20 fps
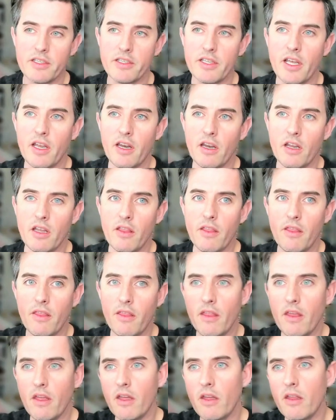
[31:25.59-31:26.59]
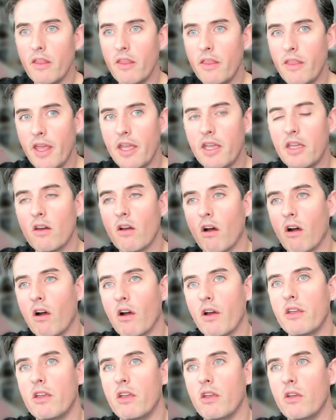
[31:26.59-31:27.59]
that they can
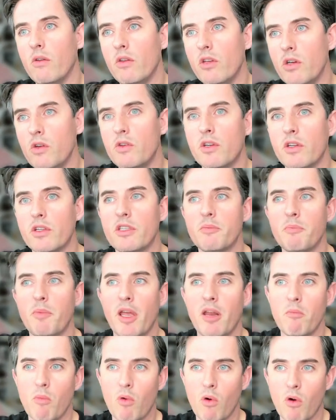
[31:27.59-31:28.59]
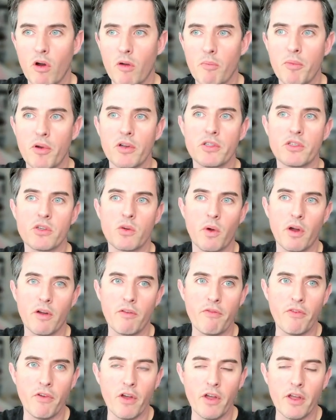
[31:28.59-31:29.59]
argue you should spend more per square
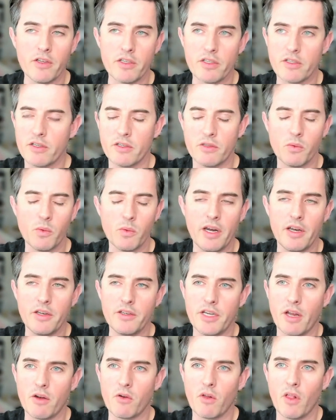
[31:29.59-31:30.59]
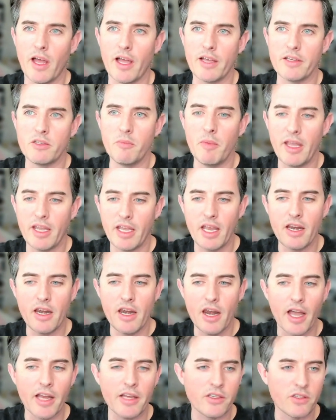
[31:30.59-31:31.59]
foot, just as a way to generalize, to make a
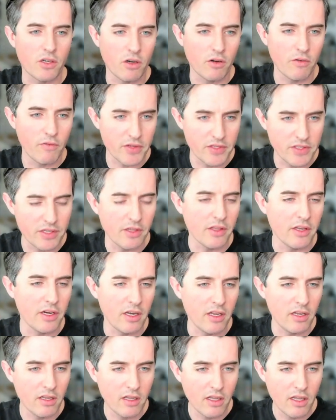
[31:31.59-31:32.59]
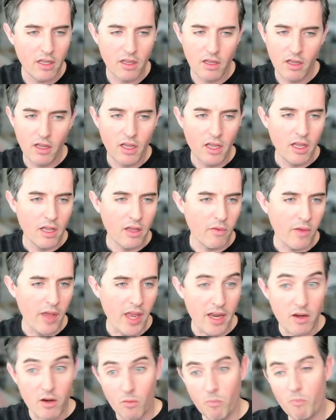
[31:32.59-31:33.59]
nicer facility.
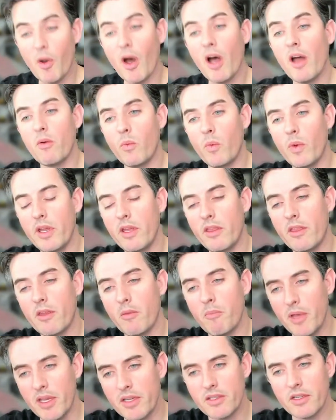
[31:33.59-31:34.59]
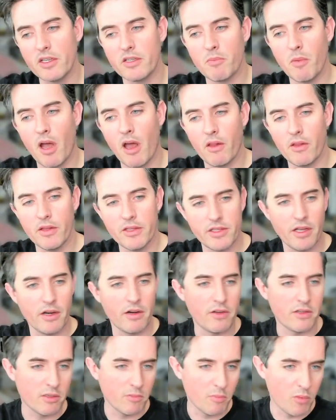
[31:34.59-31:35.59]
But the business model is there
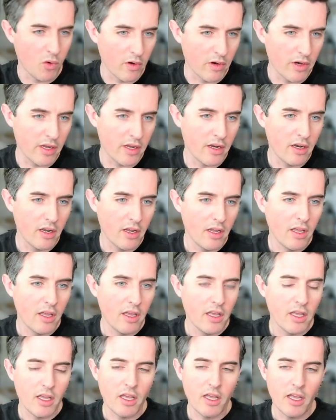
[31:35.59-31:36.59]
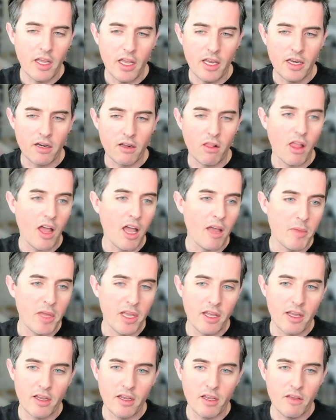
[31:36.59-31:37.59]
to support it. In
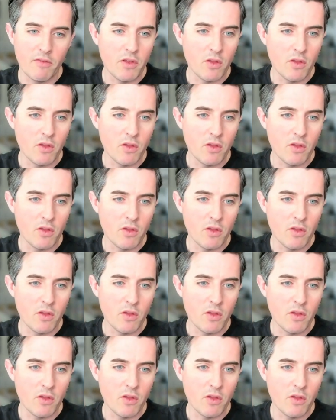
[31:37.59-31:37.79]
climbing,